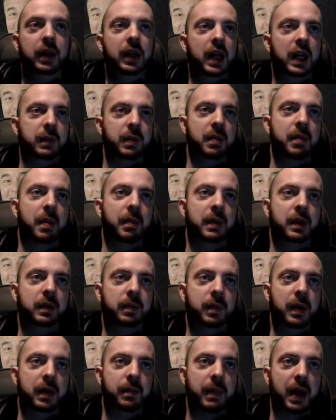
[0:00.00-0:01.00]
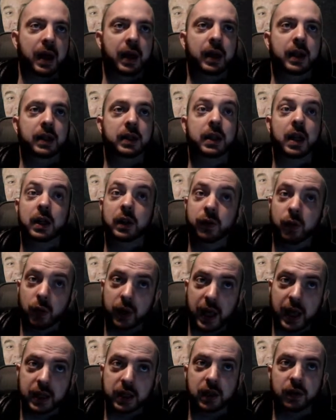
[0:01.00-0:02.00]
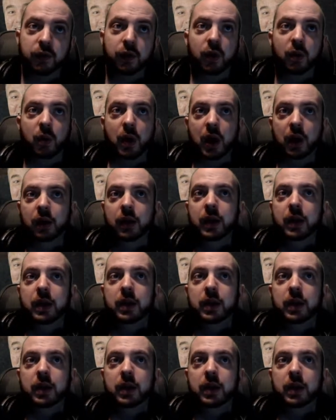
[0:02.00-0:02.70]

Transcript: As my mum has been battling stage 4 cancer for a while.